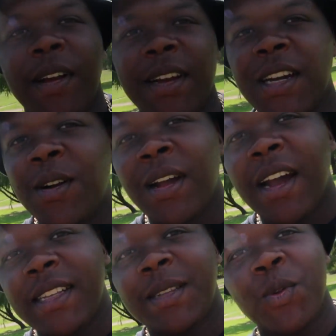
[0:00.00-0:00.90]
Right now,
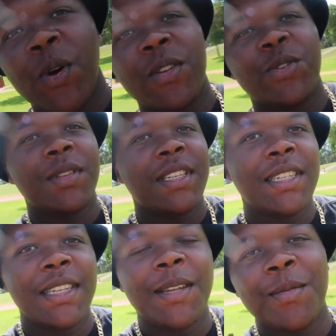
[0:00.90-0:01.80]
guys, I'm going to the
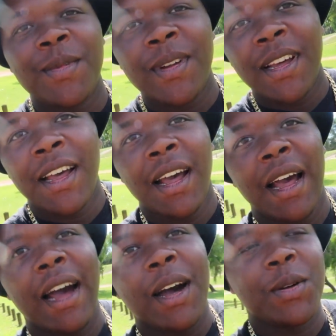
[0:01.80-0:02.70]

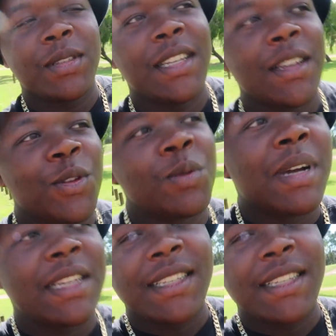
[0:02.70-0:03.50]
gym. I'll tell you my